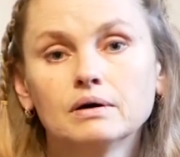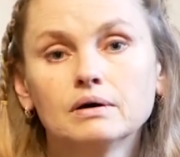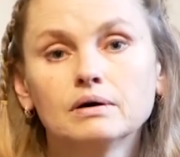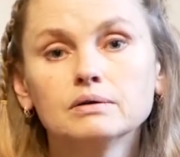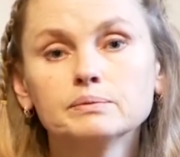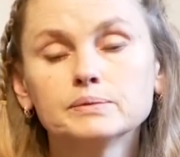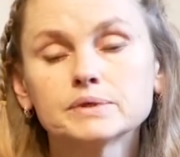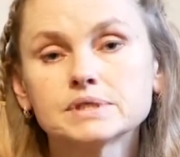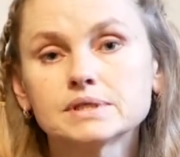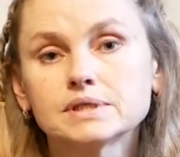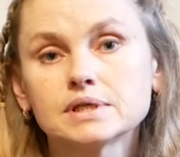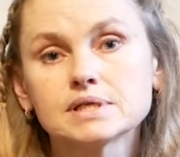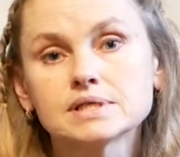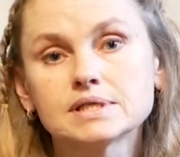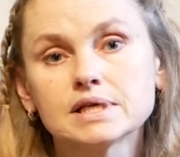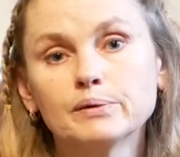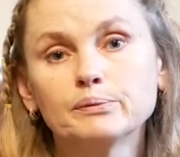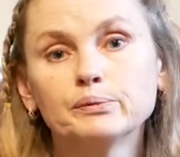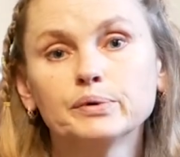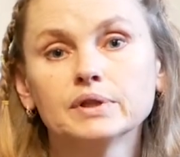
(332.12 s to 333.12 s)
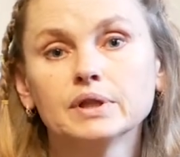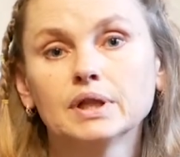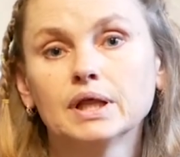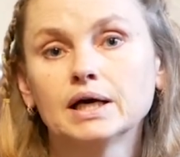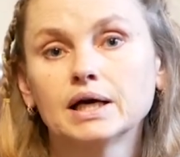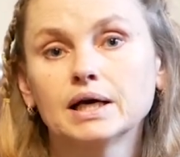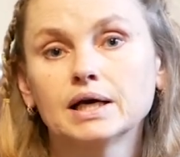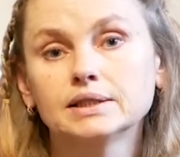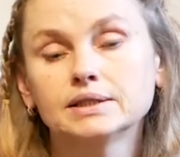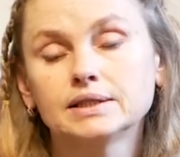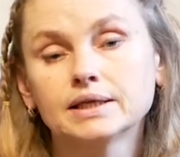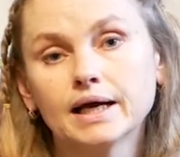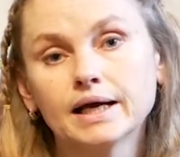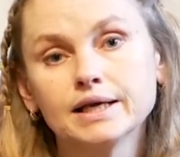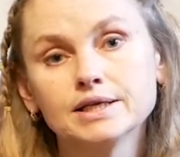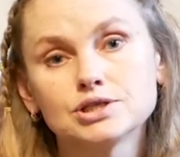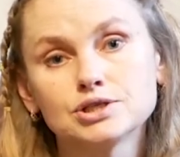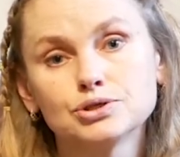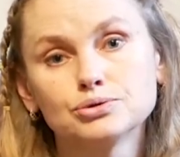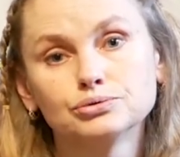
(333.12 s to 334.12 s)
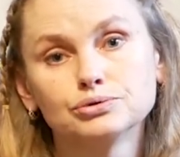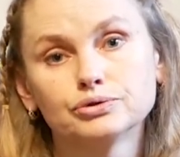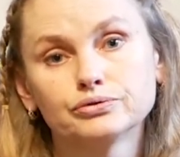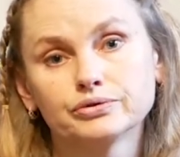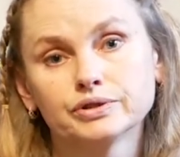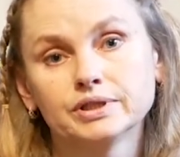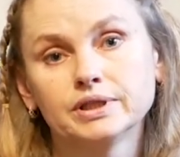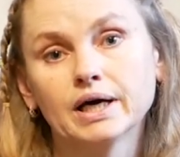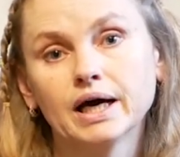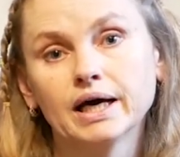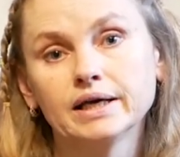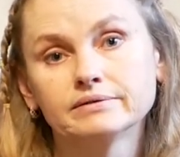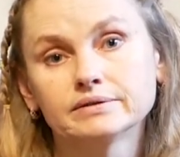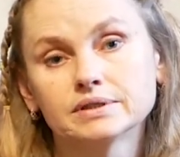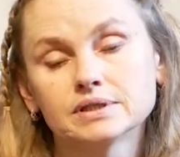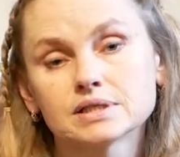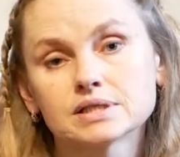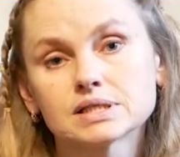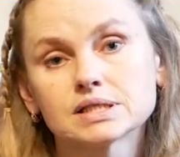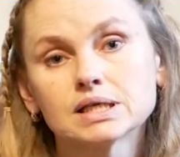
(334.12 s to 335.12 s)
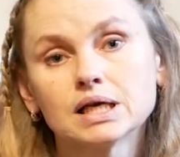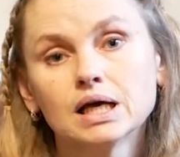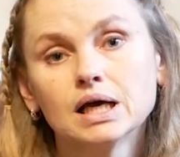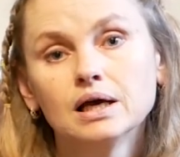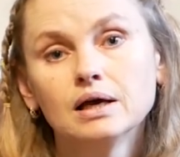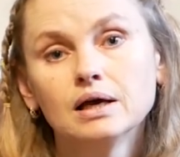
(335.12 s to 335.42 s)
almost resemble like a dry suit for divers,